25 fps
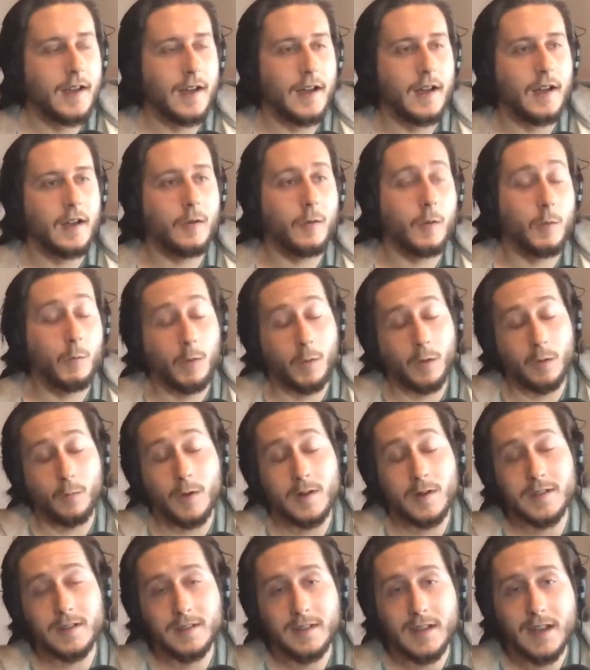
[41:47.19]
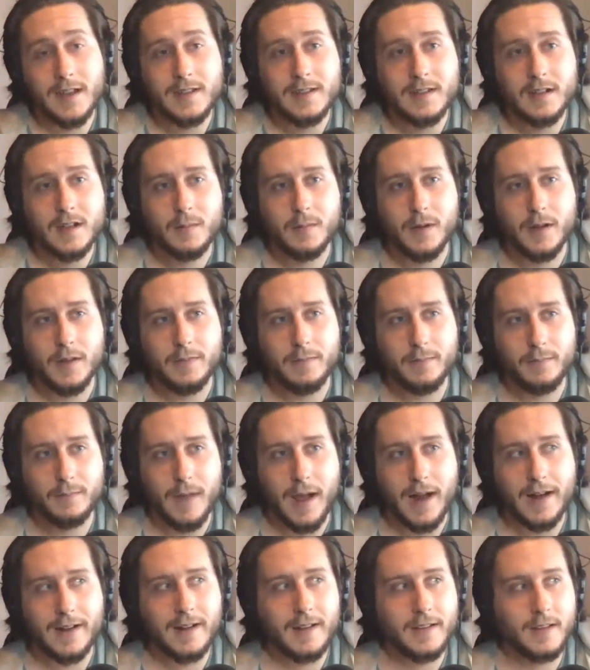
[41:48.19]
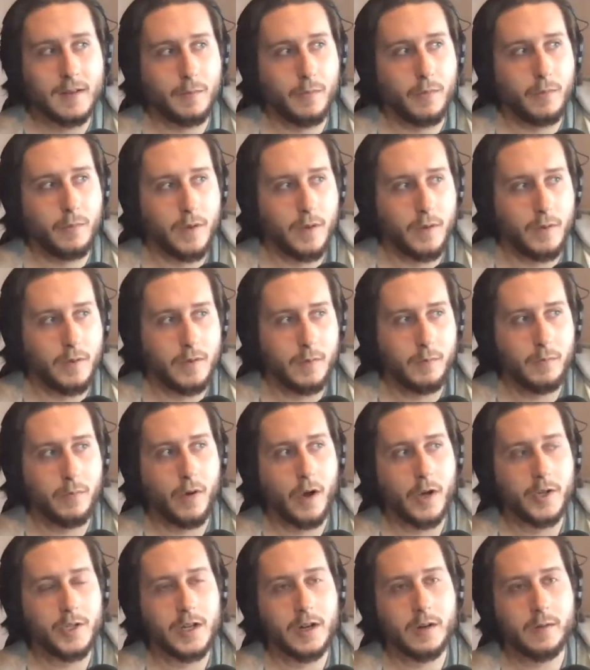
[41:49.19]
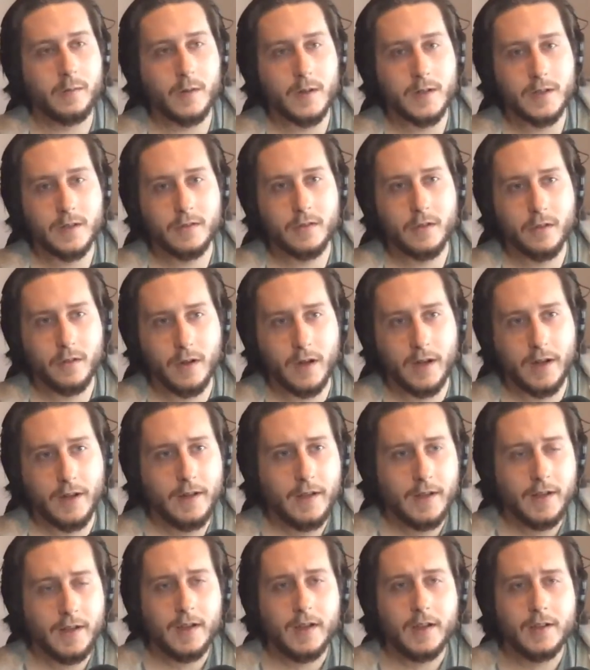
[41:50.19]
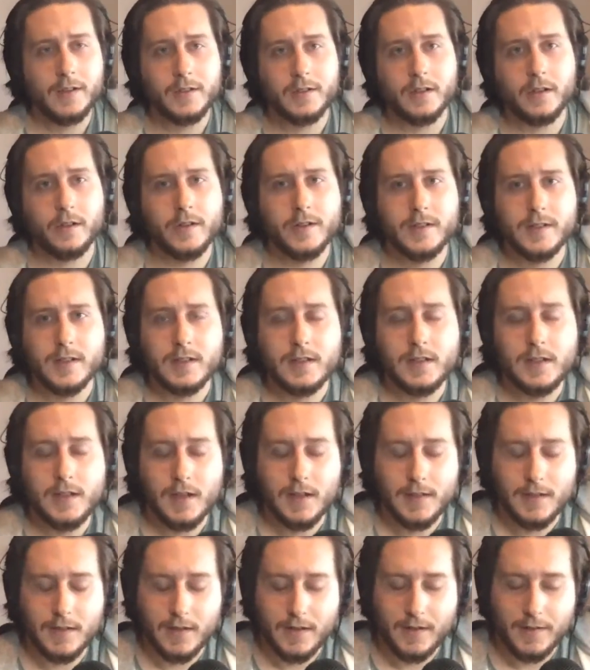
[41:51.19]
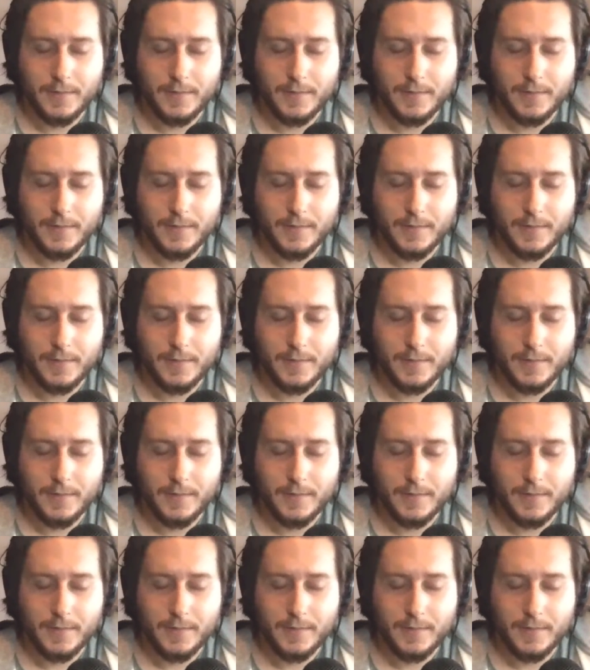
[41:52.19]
it wasn't Tesla, but back then the project was under Solar City and